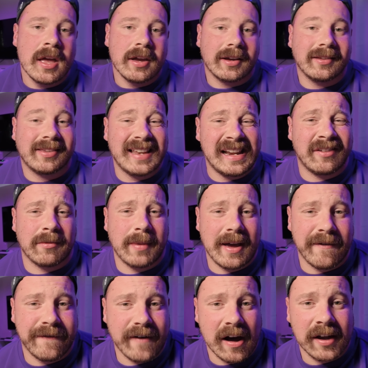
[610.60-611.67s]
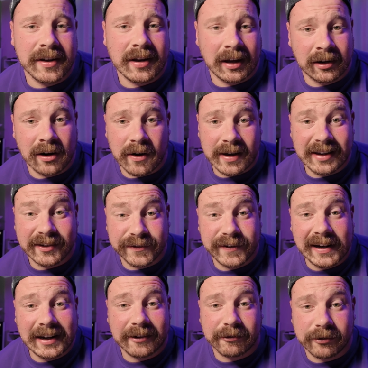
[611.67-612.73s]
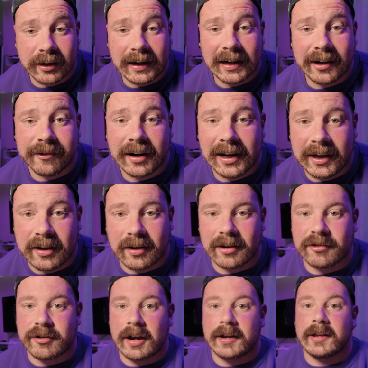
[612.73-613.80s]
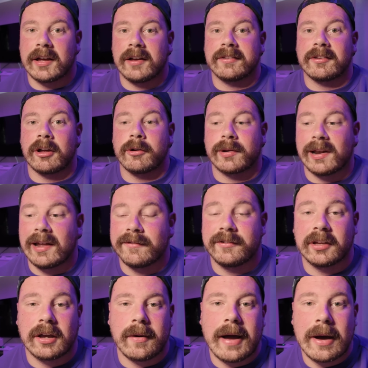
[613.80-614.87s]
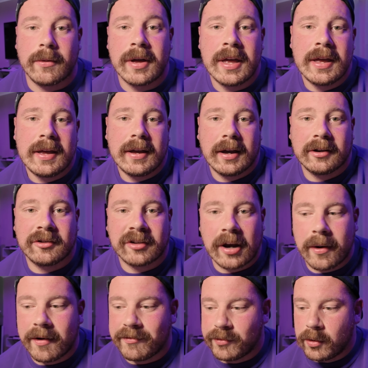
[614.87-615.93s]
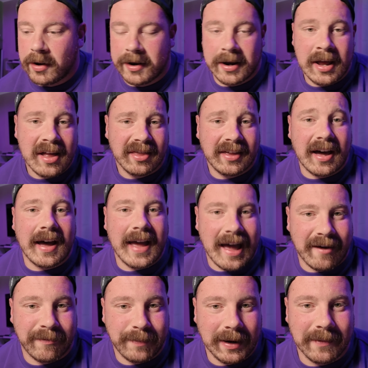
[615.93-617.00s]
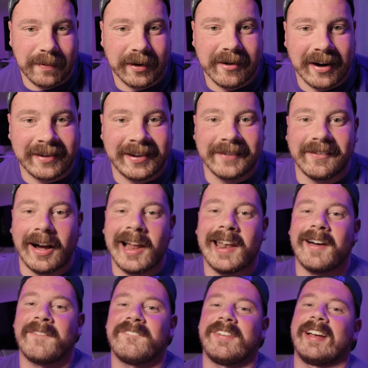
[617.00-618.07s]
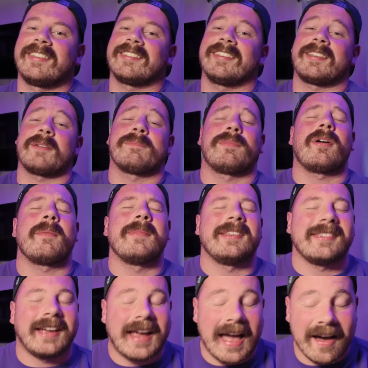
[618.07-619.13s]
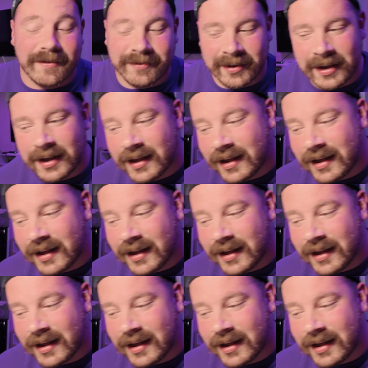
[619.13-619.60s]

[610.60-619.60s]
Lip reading: Can still have a bit of fun, and log is feeling really, really good in training, guys, so I would love to go out and show everyone that I have been progressing my log press, because I promise I have.